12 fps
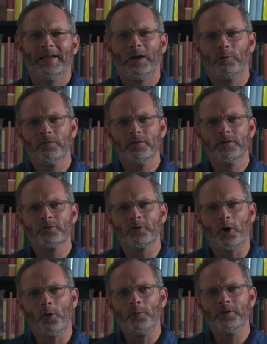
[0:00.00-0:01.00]
However, there's
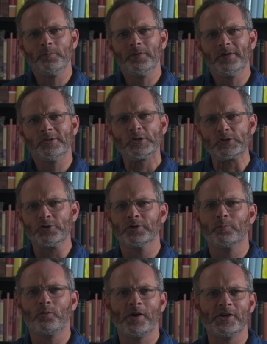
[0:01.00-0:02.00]
always been a certain
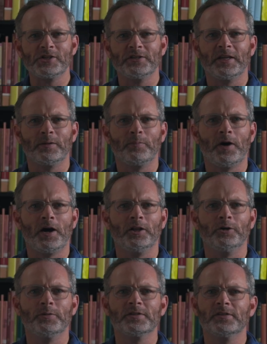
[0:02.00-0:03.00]
impression that
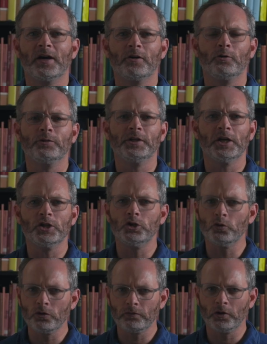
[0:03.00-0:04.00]
Apollo is not only a
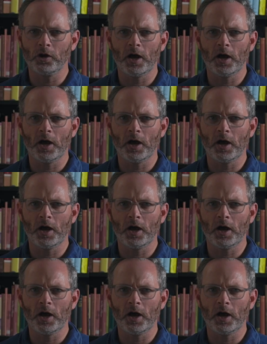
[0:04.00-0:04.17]
youthful